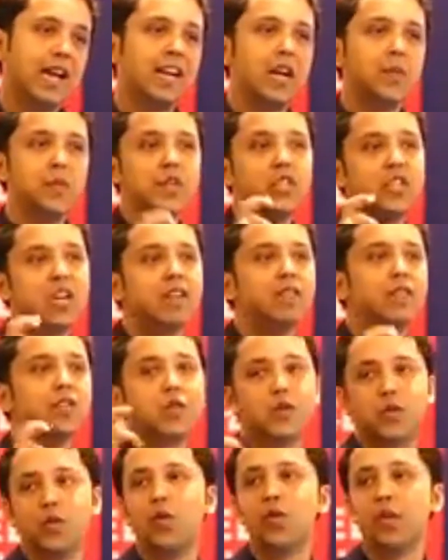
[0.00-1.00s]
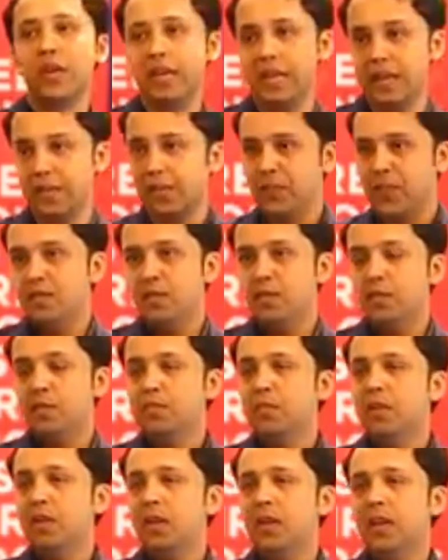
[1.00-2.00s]
And let me share a story
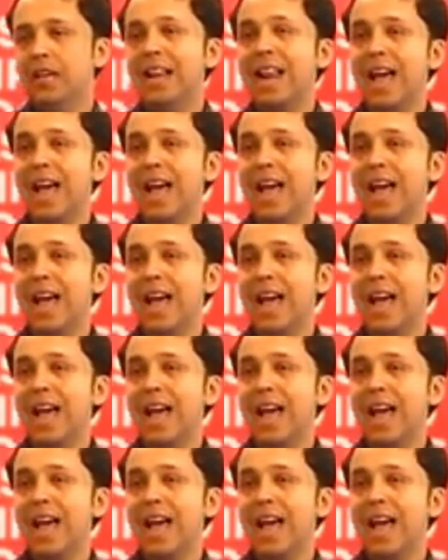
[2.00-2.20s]
to uh,